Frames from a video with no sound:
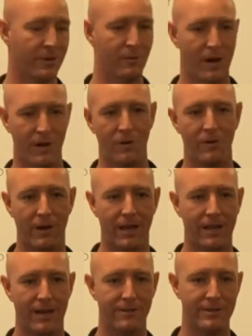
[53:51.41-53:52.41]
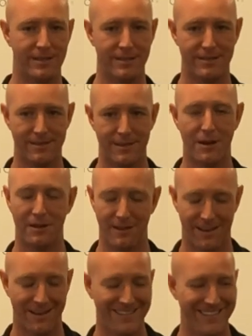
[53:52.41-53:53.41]
But while, while I was his
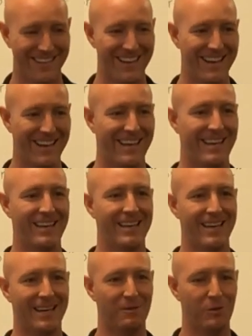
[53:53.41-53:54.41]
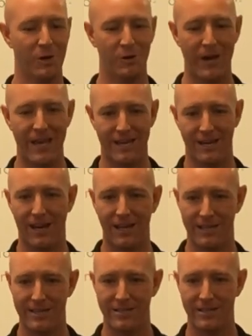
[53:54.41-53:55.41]
son-in-law, he uh, we were away in
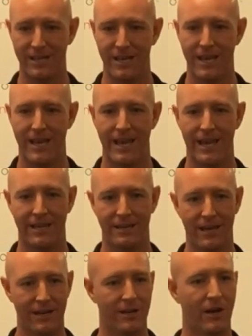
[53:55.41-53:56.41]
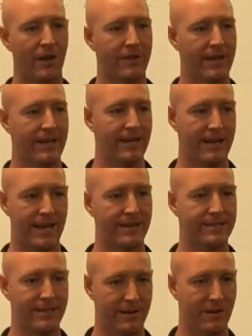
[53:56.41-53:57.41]
college and got a call that he had had
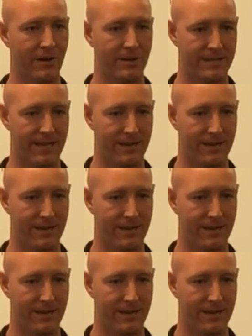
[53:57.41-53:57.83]
a sudden heart